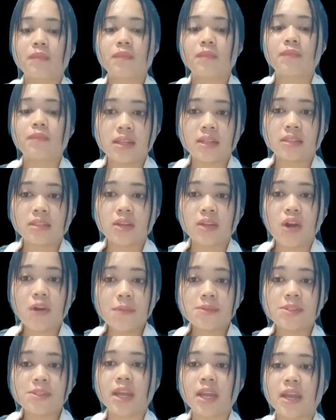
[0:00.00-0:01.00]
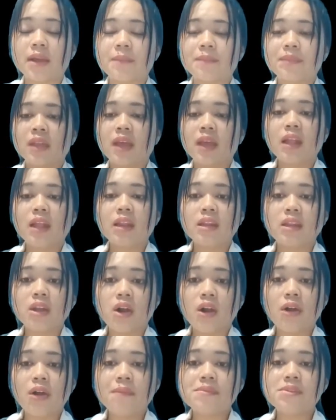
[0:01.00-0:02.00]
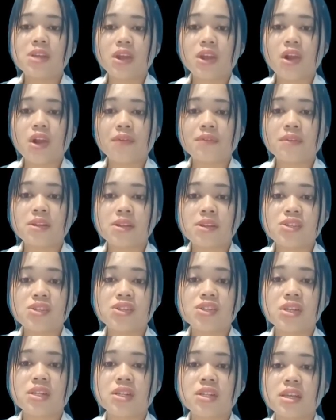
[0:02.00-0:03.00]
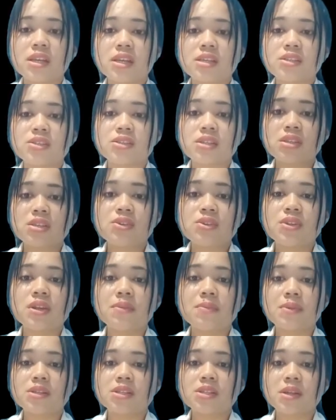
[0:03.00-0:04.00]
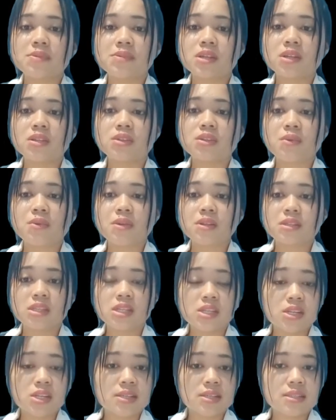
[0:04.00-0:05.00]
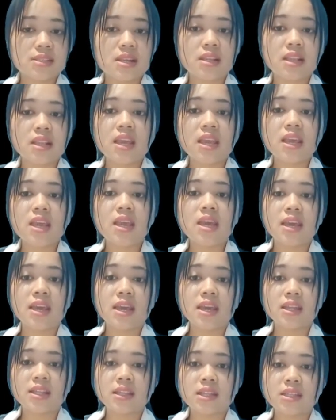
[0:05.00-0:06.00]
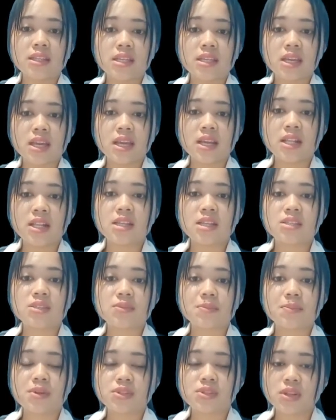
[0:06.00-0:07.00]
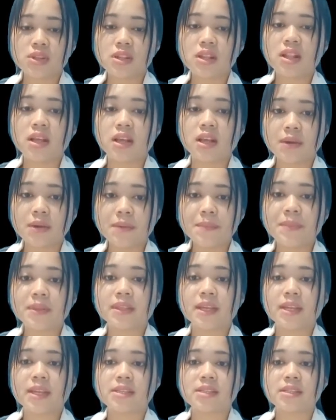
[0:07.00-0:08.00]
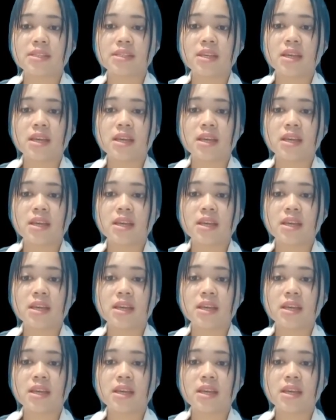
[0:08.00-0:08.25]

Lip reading: And object. The object of the research is student perception toward teacher strategy in teaching English personal competence.